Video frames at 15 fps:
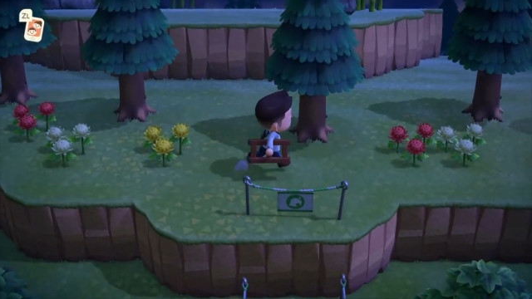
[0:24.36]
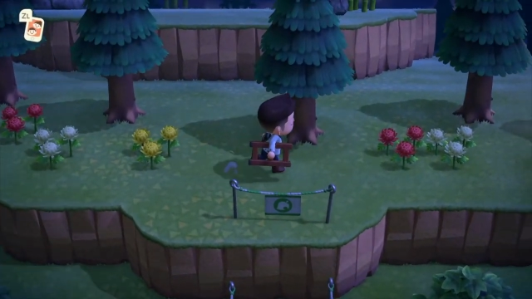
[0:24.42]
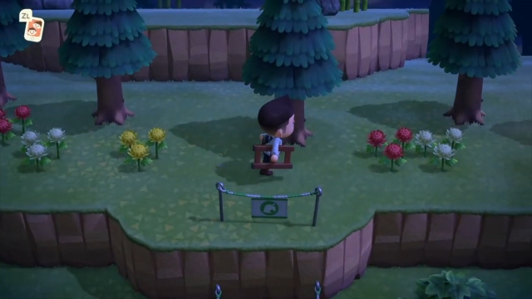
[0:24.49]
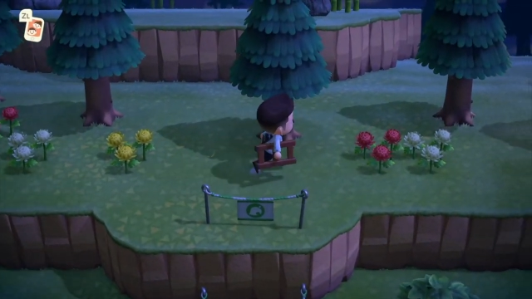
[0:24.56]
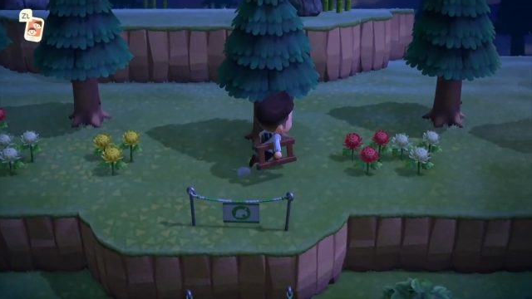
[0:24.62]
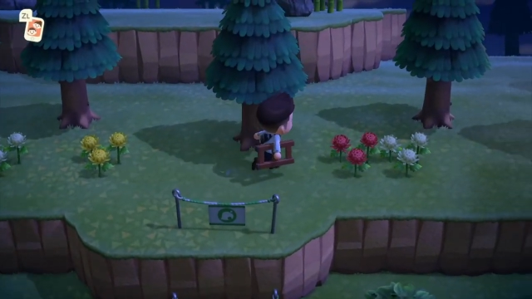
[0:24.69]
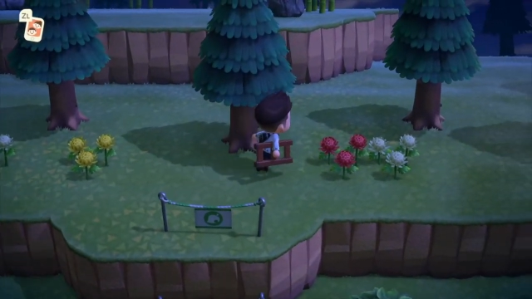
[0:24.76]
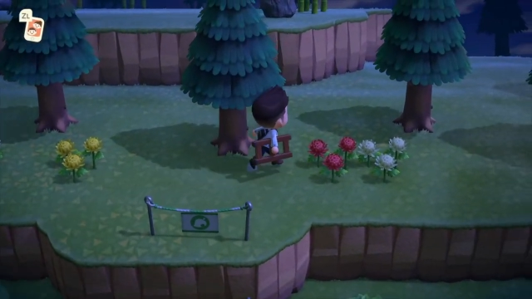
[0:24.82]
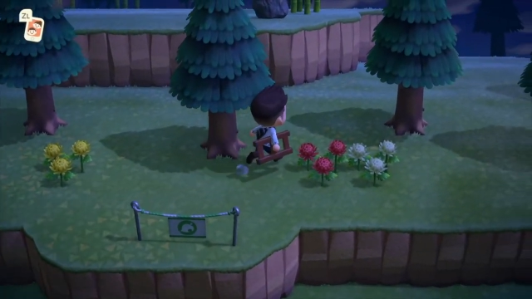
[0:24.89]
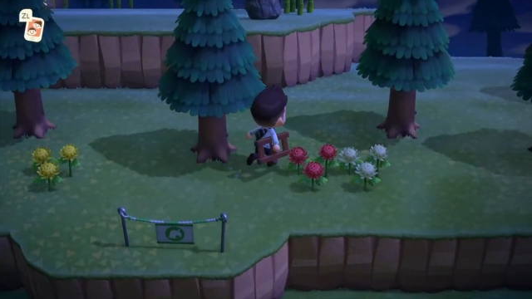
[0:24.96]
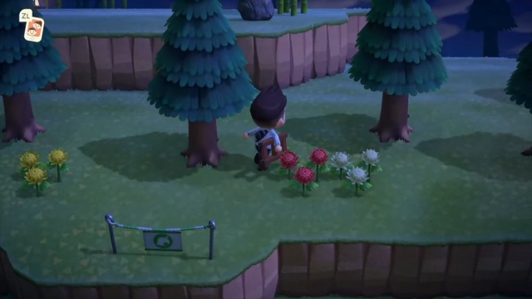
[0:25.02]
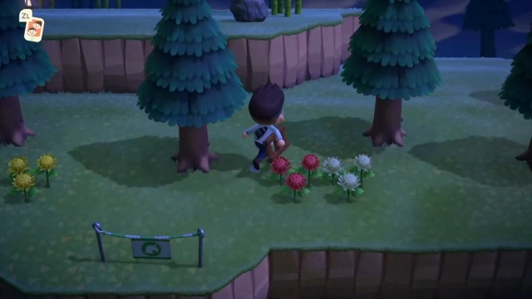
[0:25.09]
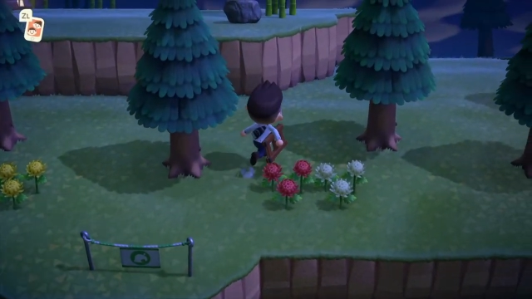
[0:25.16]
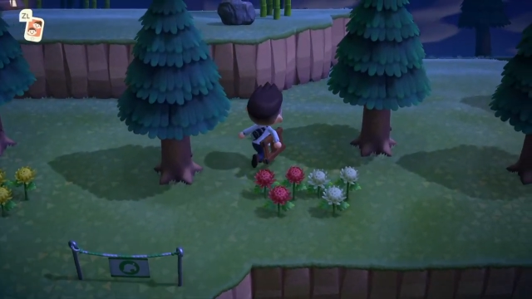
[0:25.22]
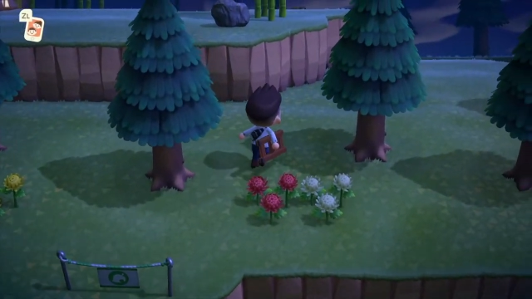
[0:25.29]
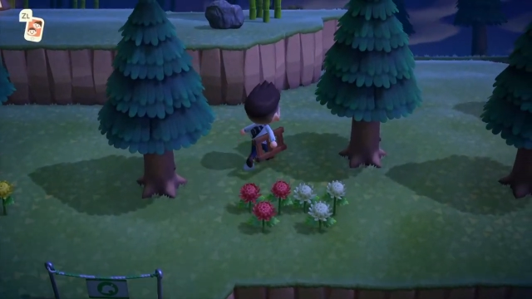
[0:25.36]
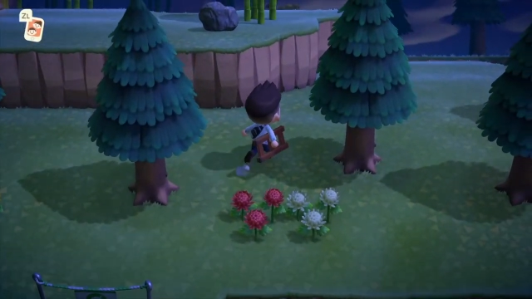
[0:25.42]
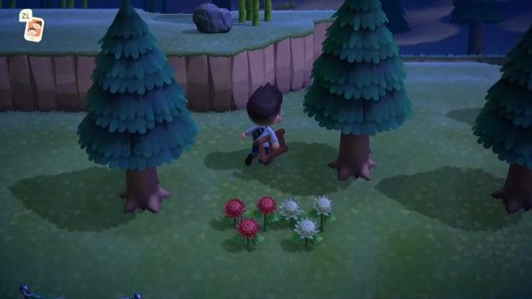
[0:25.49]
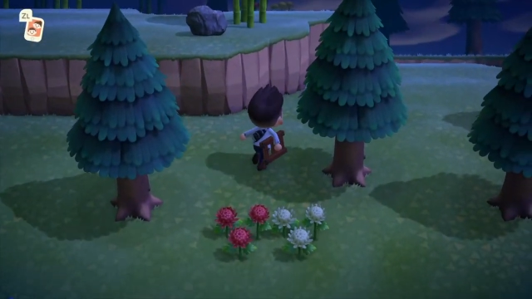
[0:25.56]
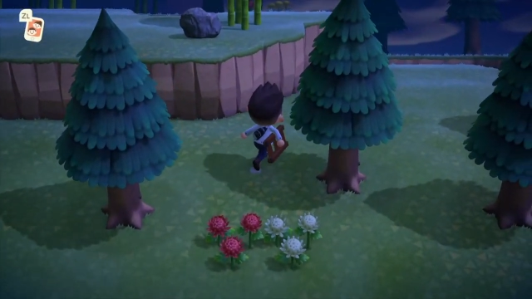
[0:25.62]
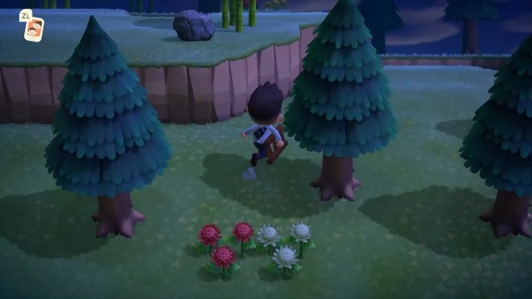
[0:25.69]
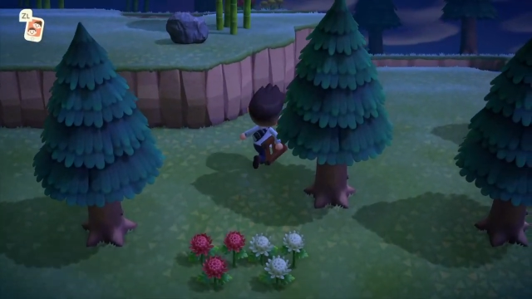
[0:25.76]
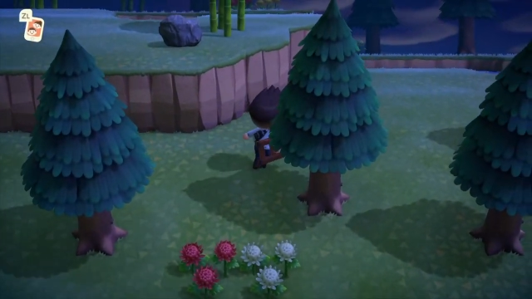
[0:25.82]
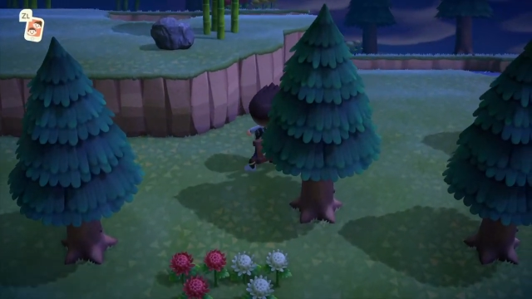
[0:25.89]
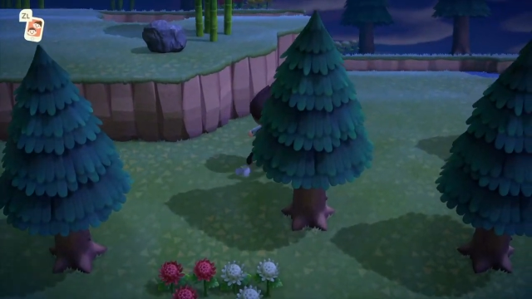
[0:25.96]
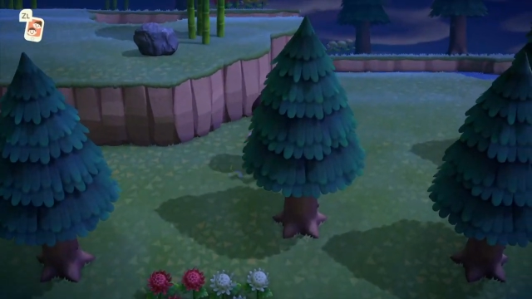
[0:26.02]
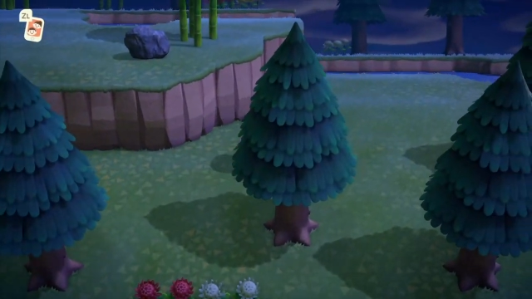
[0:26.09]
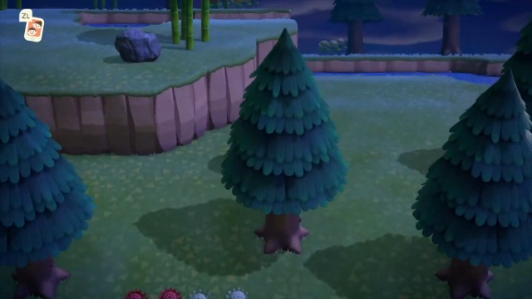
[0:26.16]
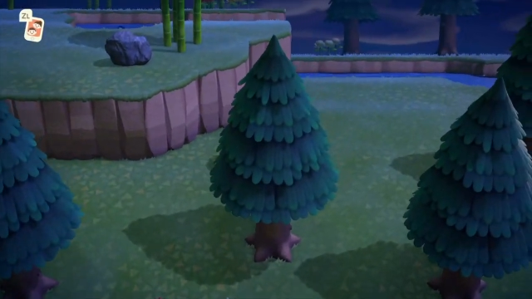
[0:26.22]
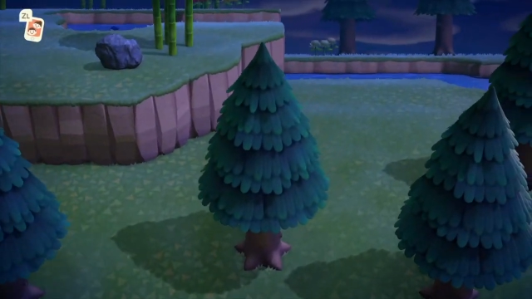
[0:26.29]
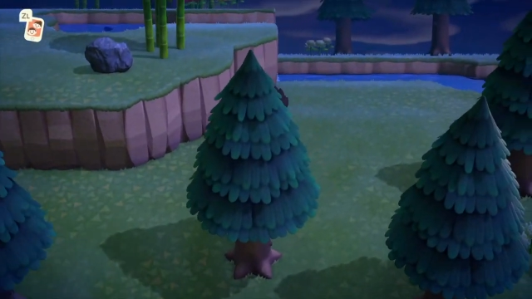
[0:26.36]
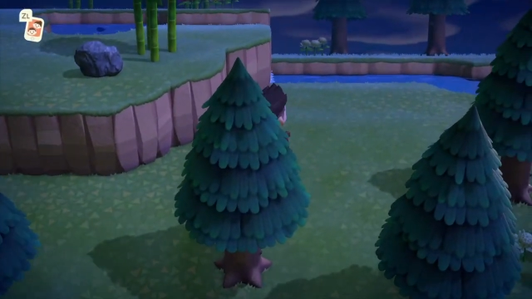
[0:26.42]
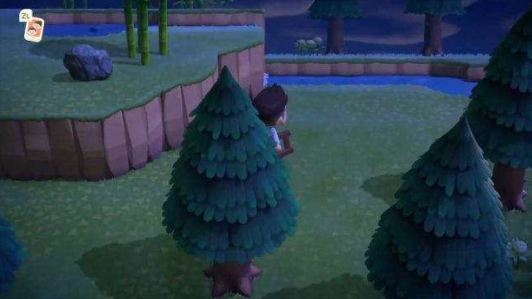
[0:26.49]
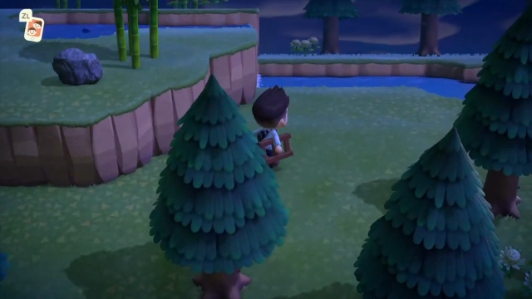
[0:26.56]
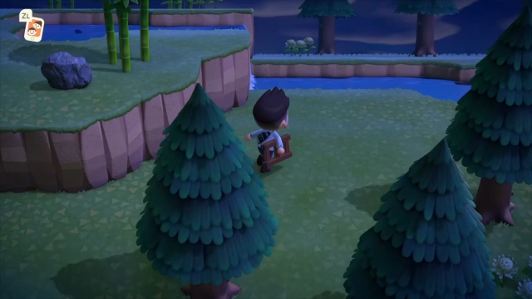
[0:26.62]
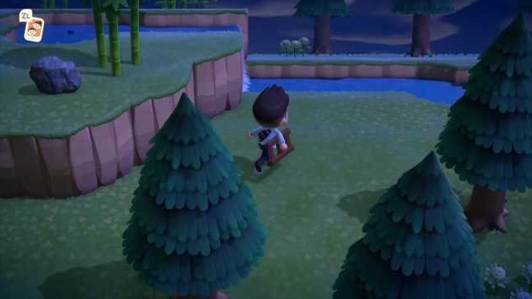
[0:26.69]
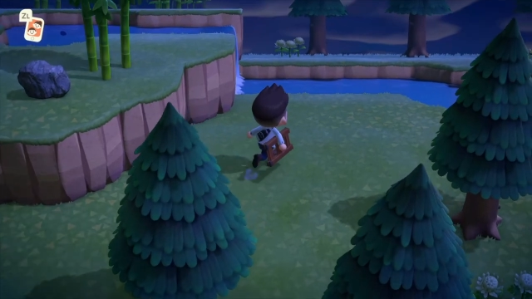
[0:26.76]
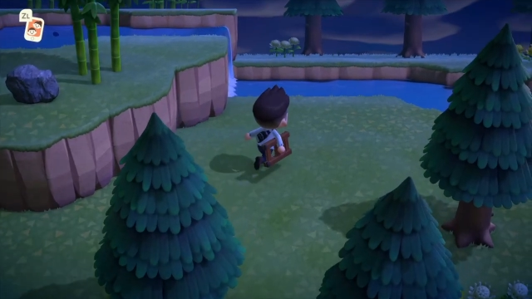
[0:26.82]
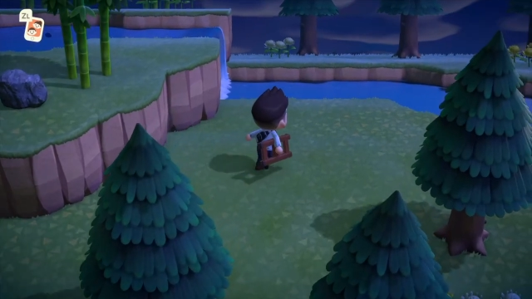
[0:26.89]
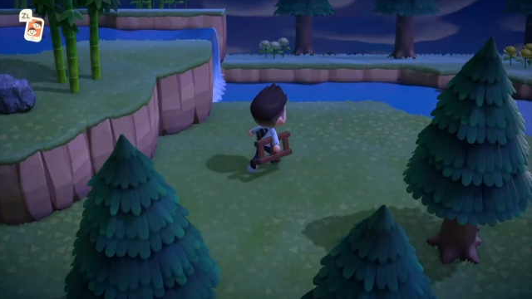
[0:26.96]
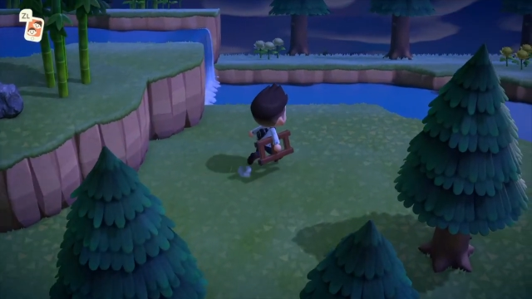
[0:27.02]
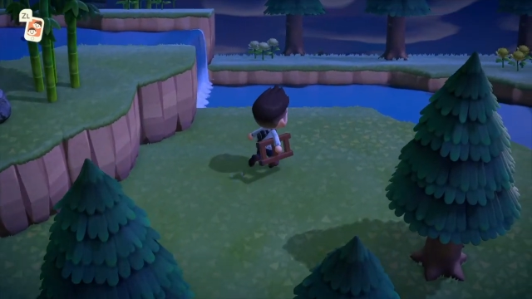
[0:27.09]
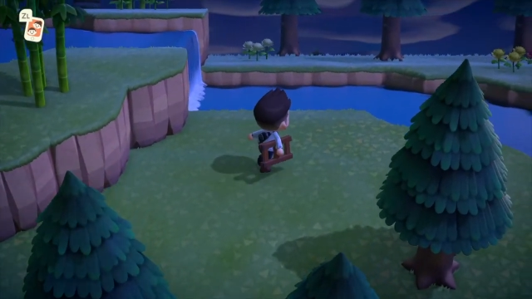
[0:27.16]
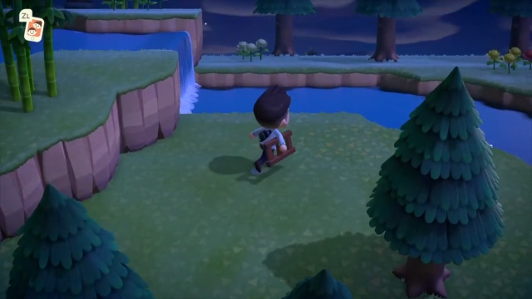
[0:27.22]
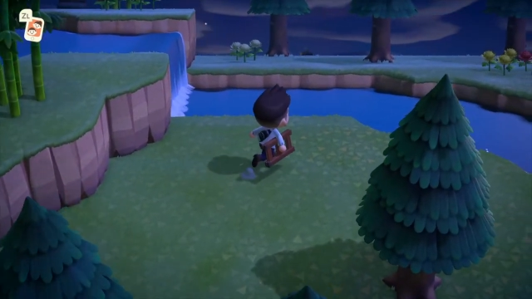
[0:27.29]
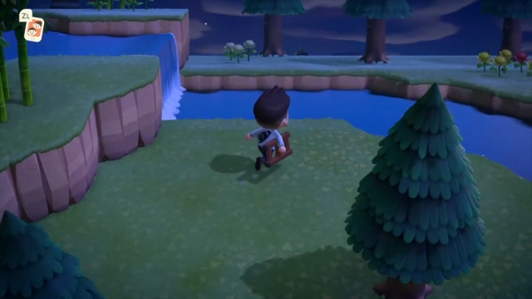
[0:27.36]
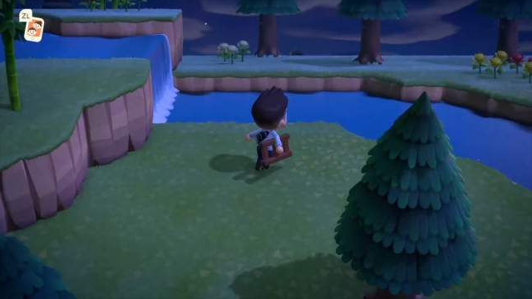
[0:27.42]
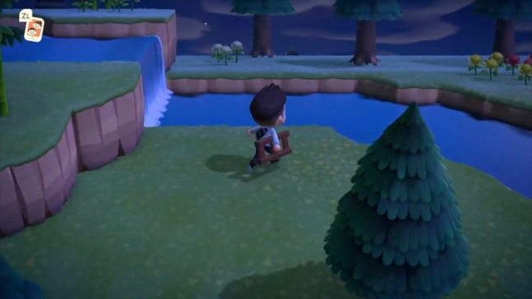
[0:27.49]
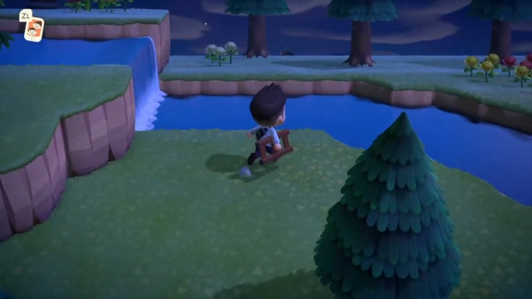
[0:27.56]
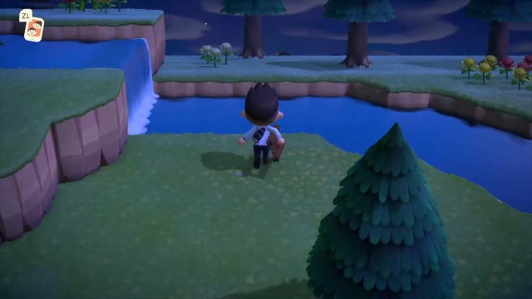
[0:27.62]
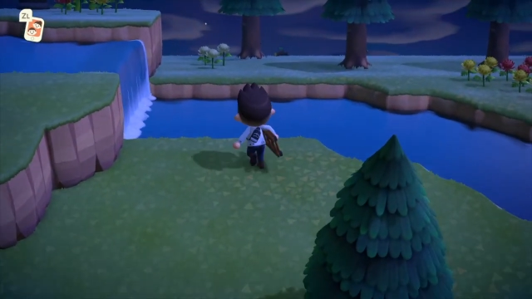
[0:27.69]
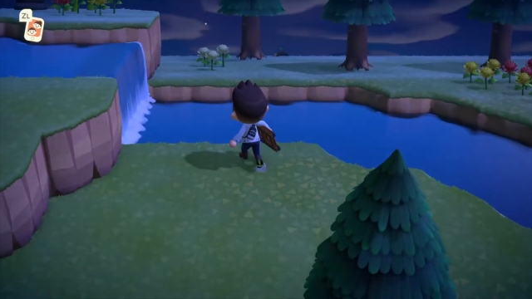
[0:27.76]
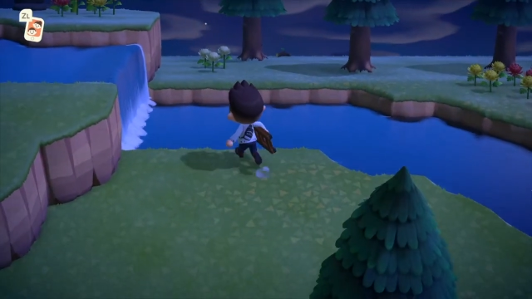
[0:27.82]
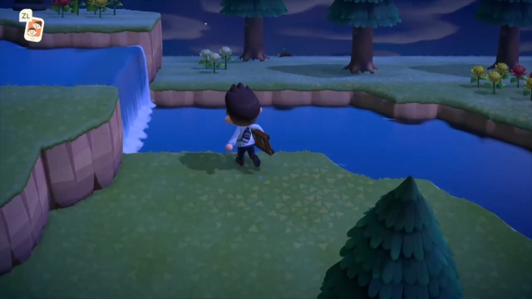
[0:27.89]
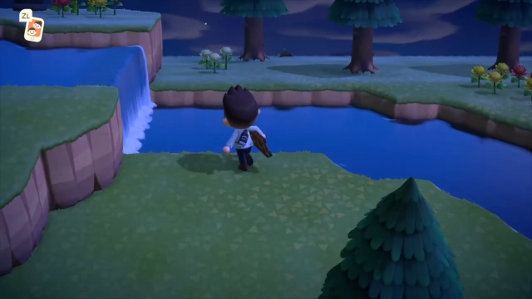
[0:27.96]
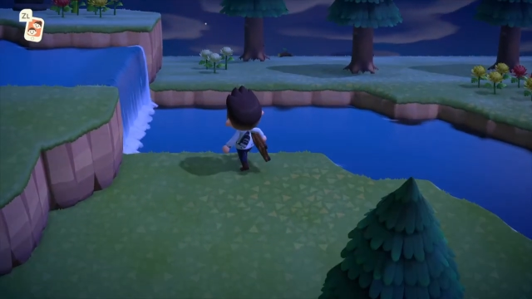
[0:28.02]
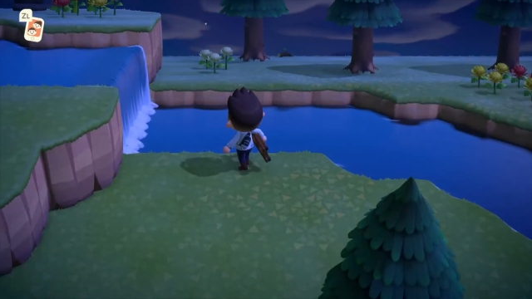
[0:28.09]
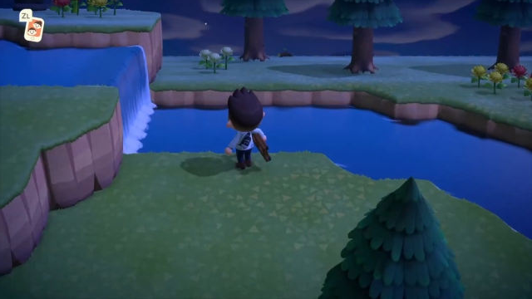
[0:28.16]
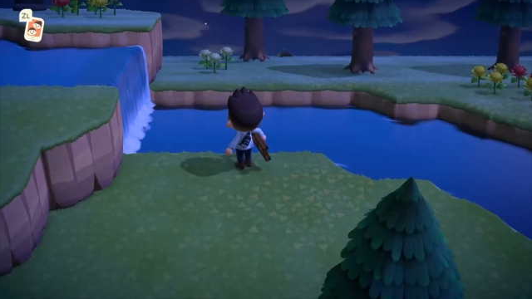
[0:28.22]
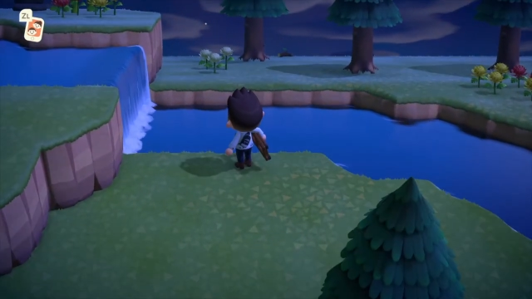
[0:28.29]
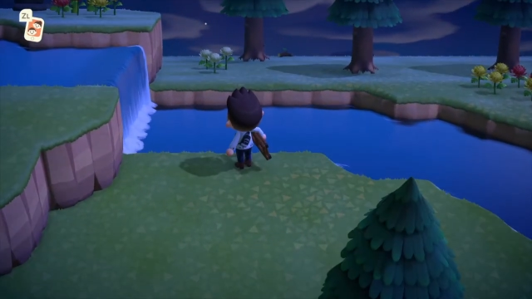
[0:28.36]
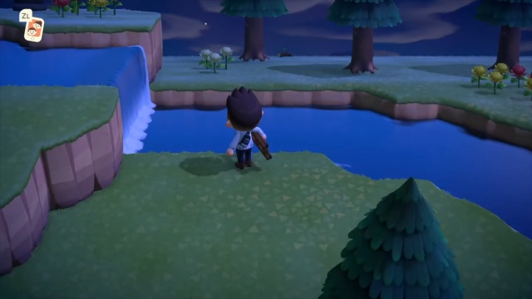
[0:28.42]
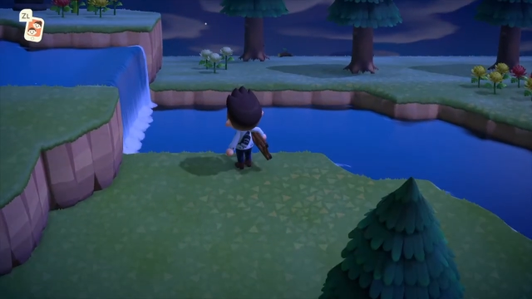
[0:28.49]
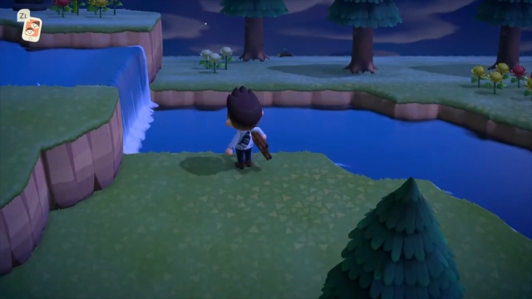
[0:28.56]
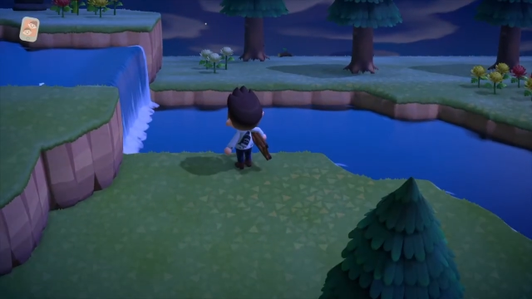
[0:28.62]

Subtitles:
Nobody's mouth can be seen.